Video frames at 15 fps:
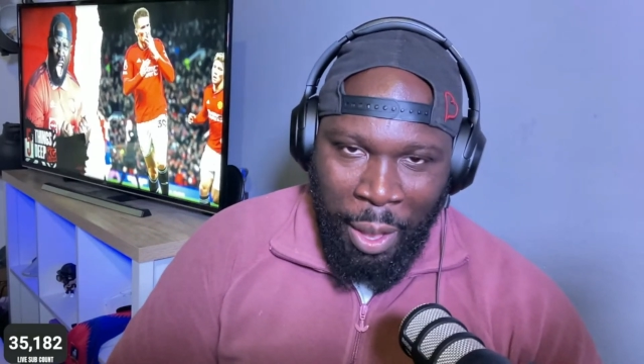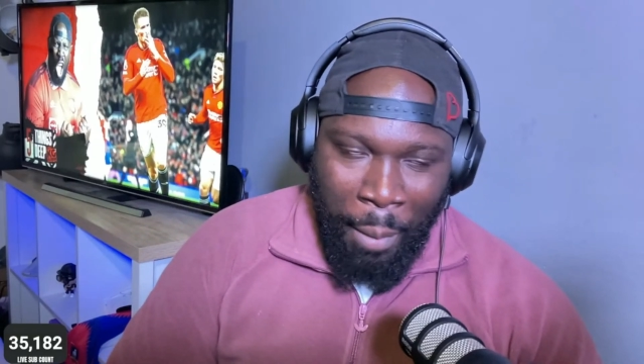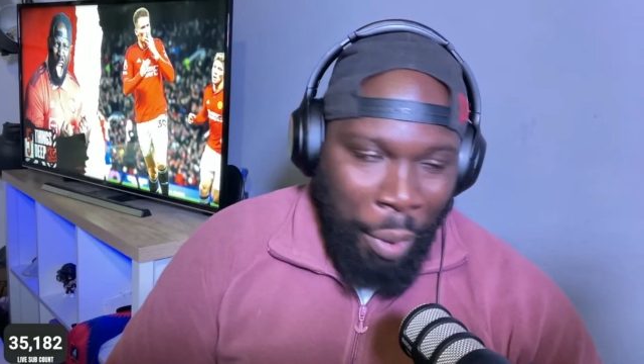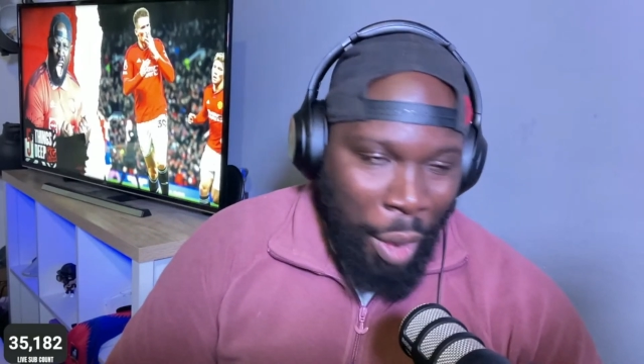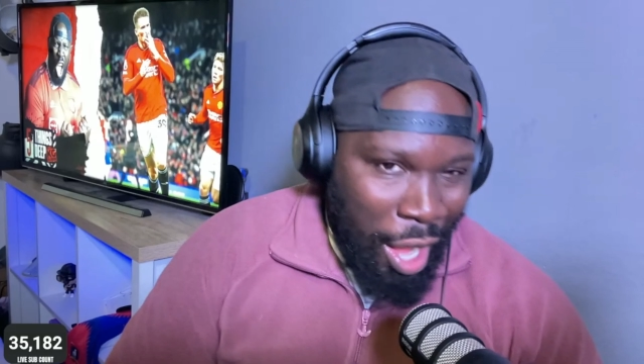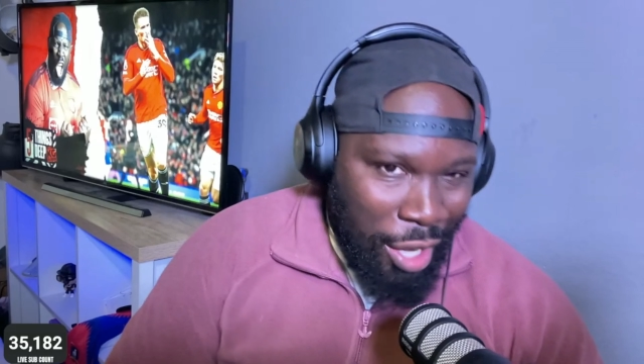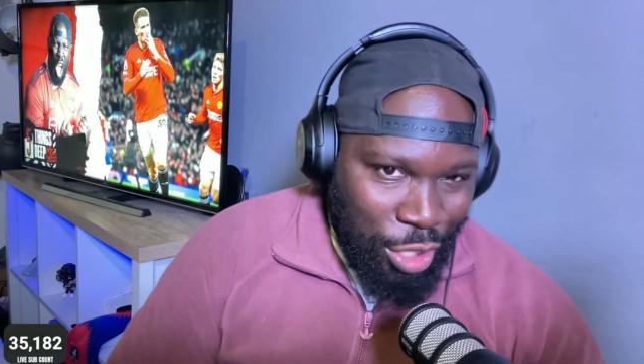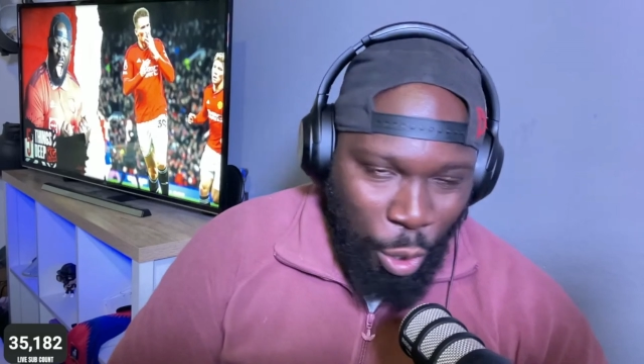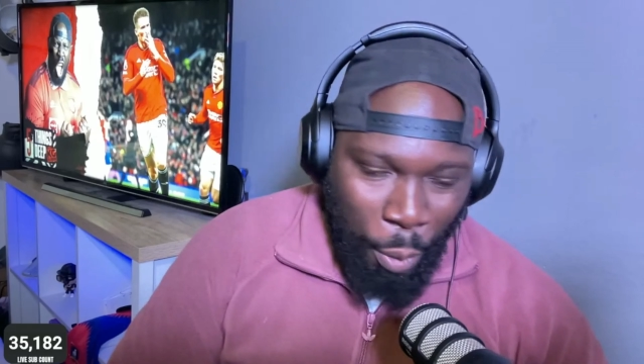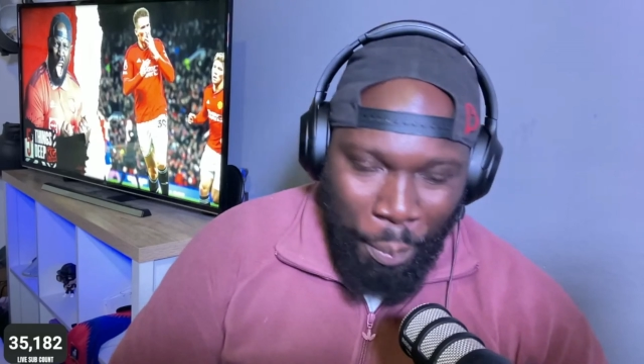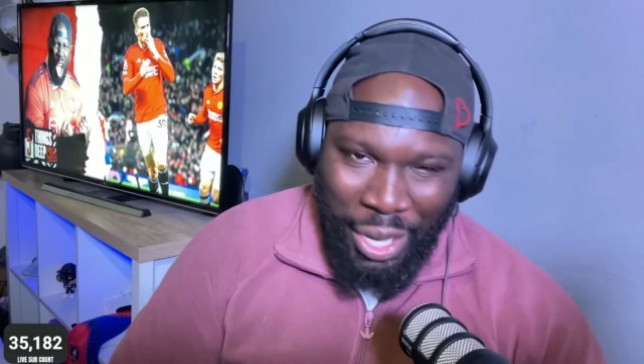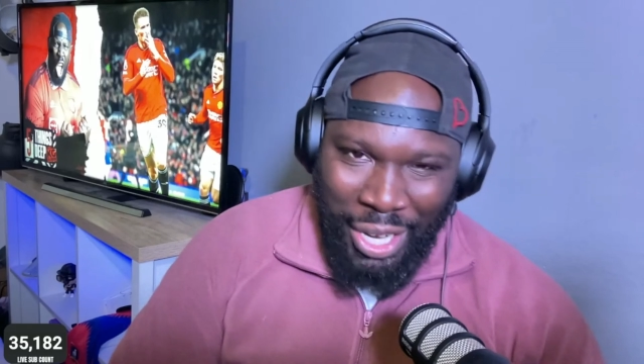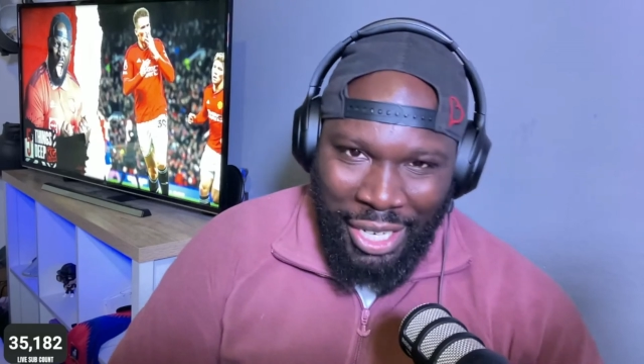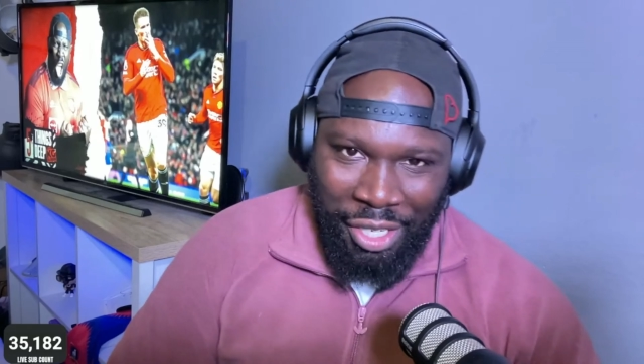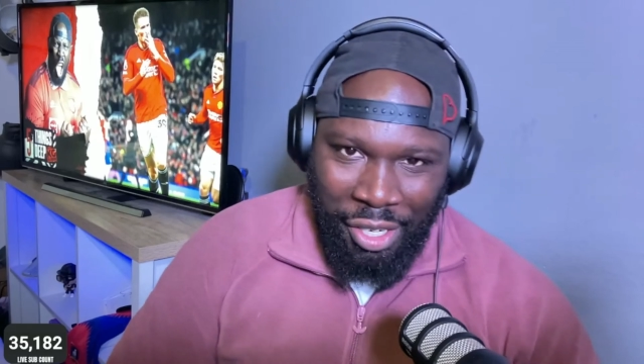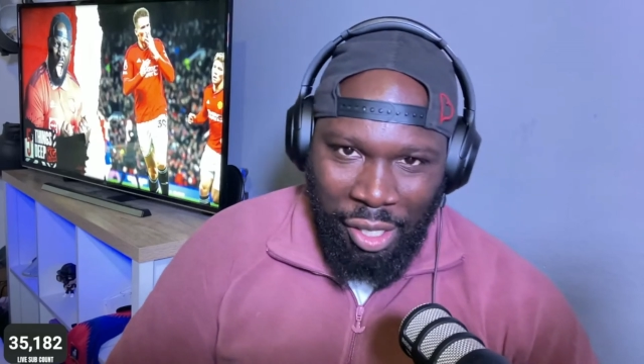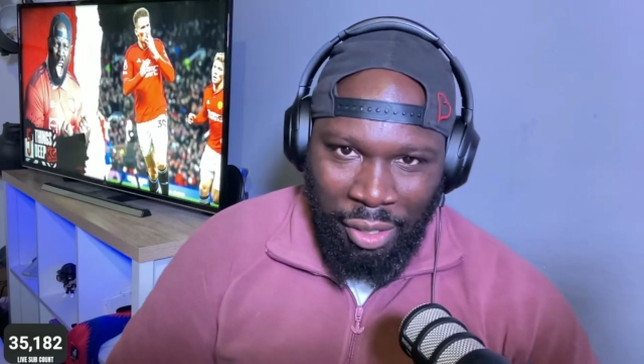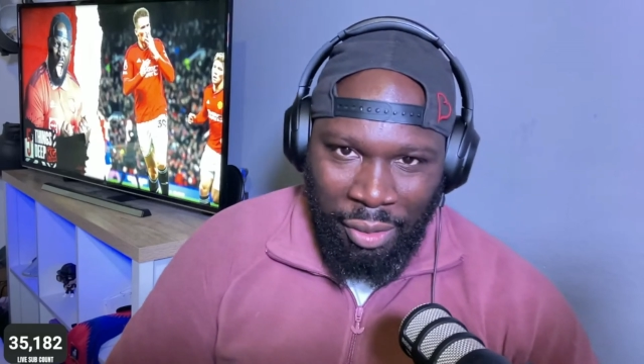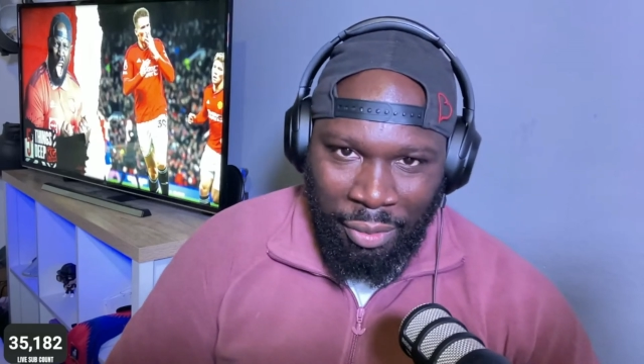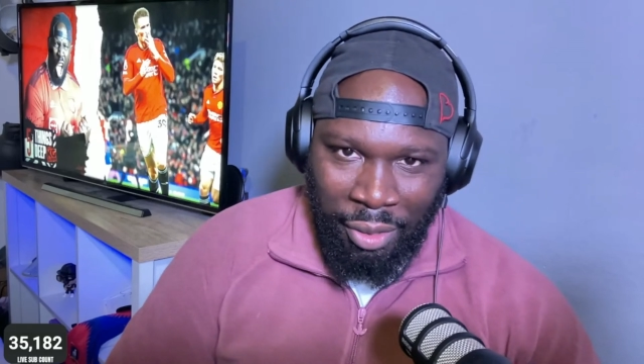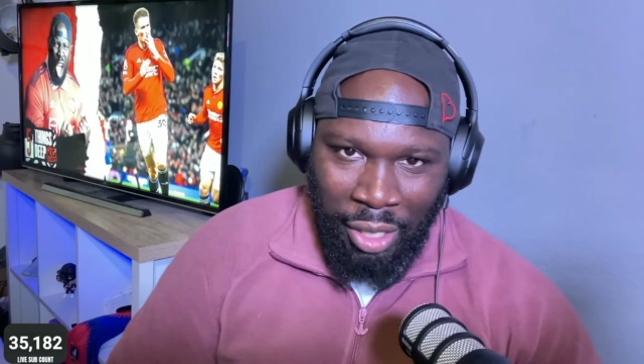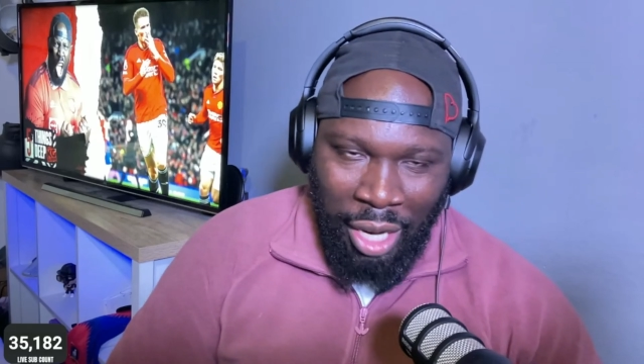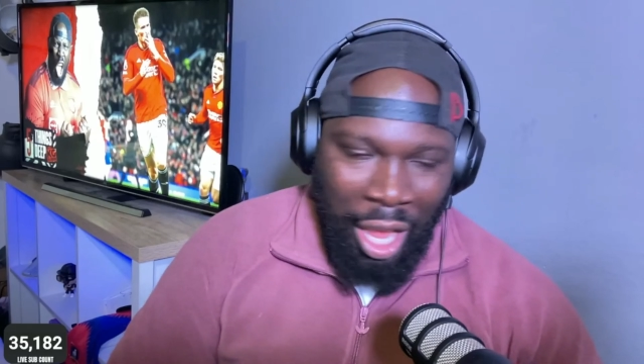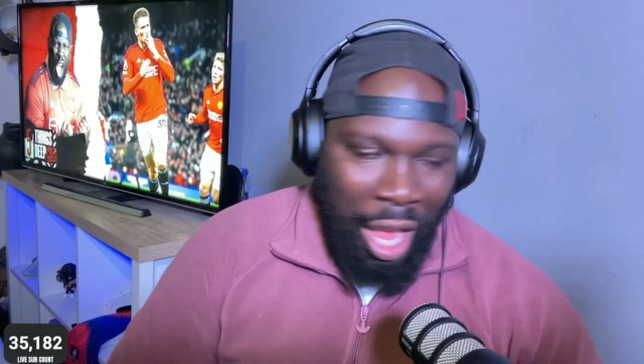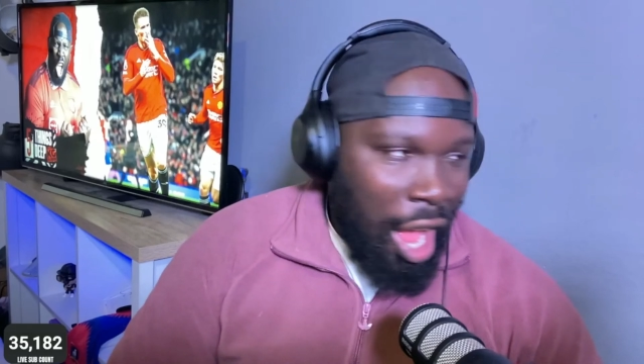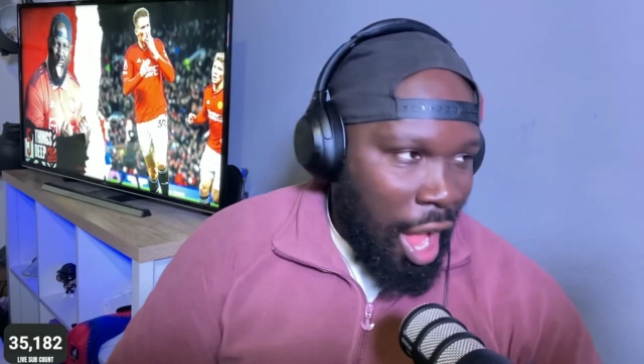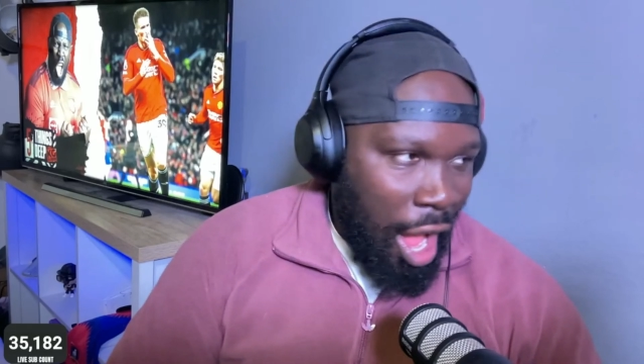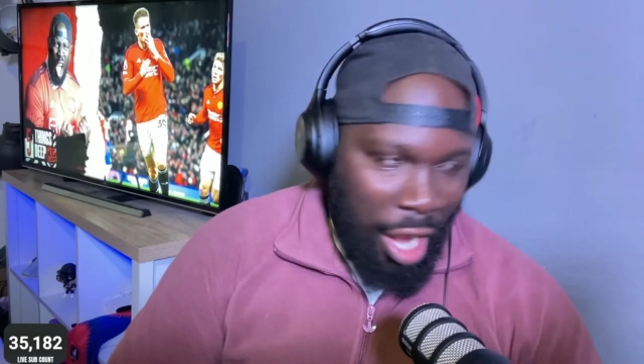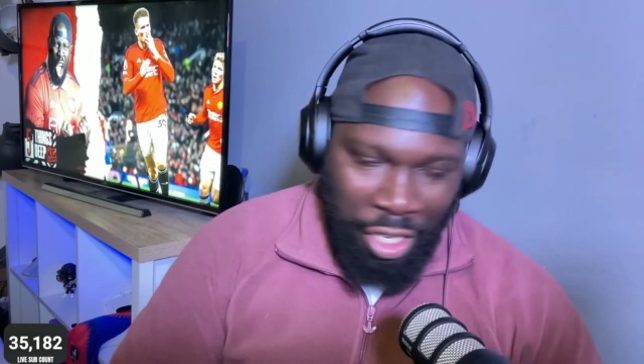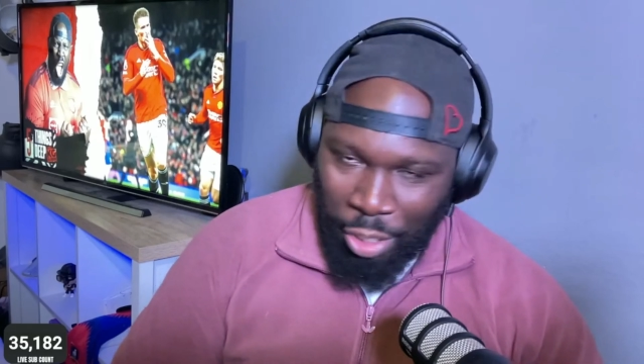Pass completion.
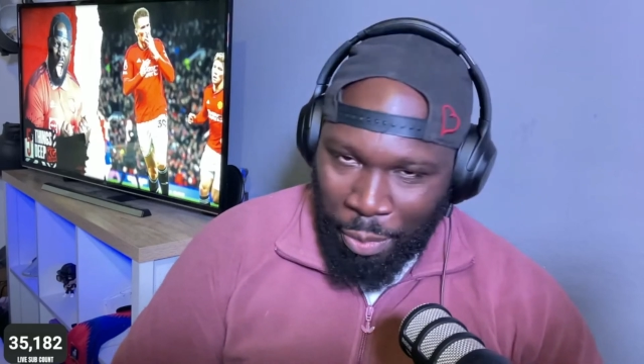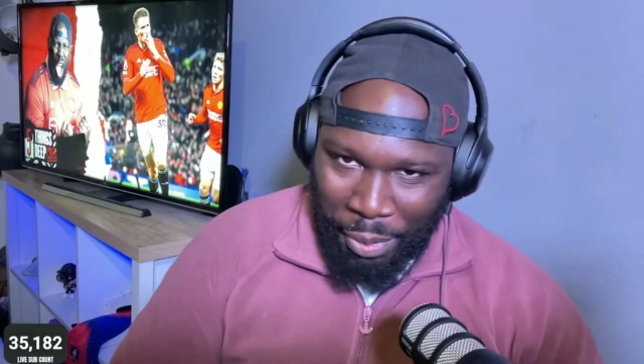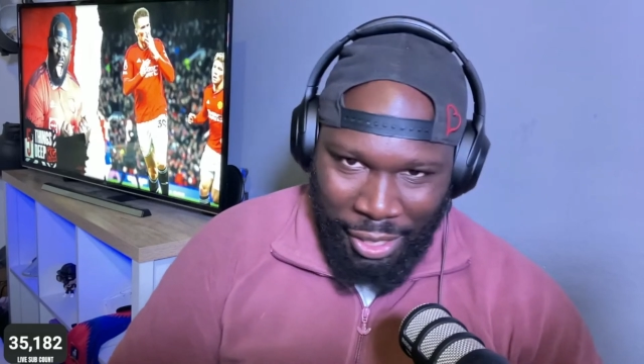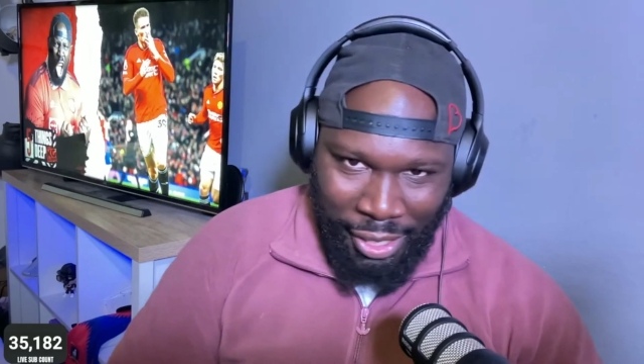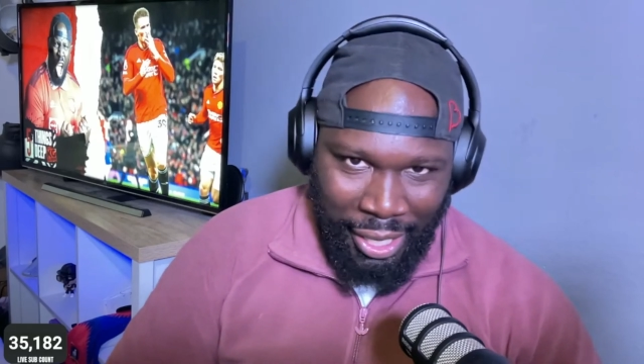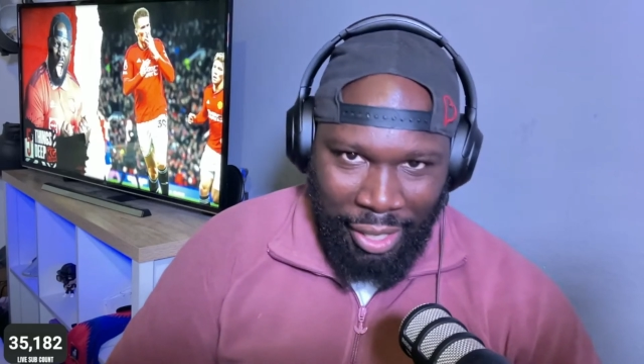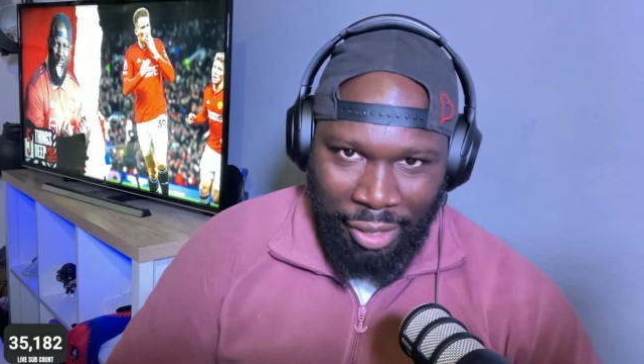100%.